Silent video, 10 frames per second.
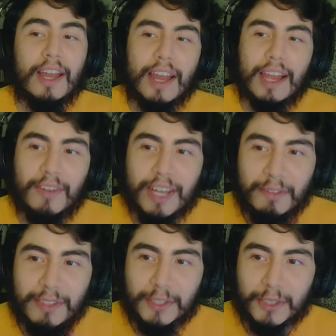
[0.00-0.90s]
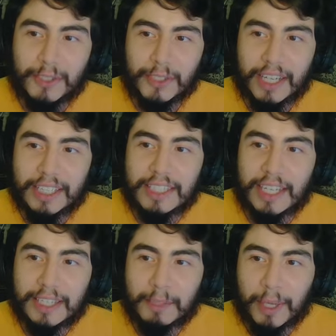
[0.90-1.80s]
Have I ever told you guys
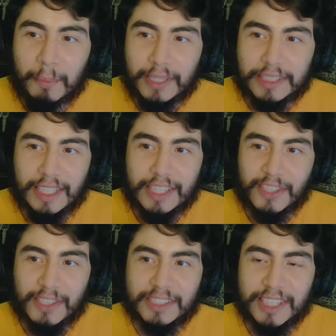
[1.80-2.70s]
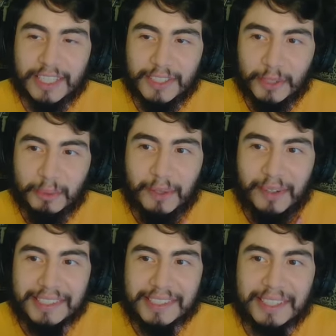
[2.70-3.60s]
I think my mustache looks like a sumo
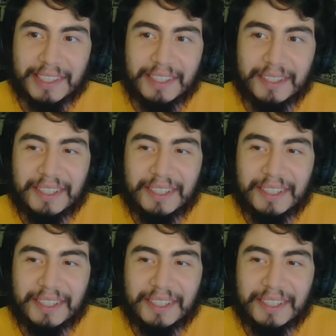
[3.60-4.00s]
wrestler?